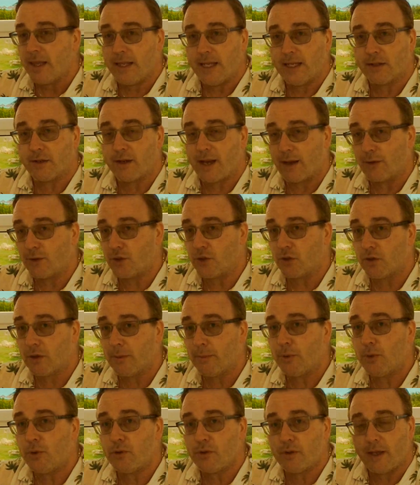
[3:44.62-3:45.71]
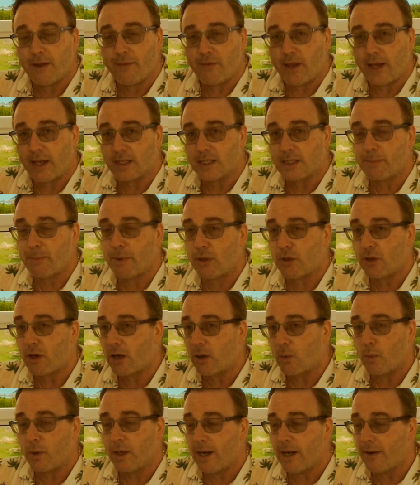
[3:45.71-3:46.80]
These are now durable. If they get spilled on
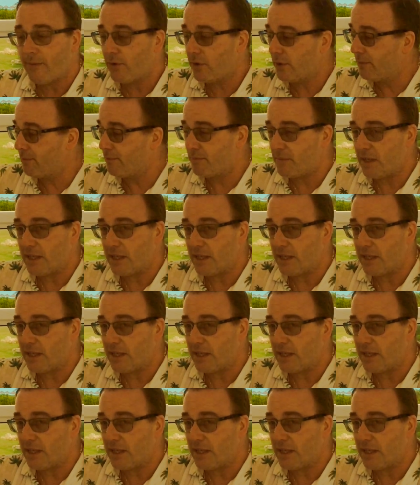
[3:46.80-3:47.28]
or whatever,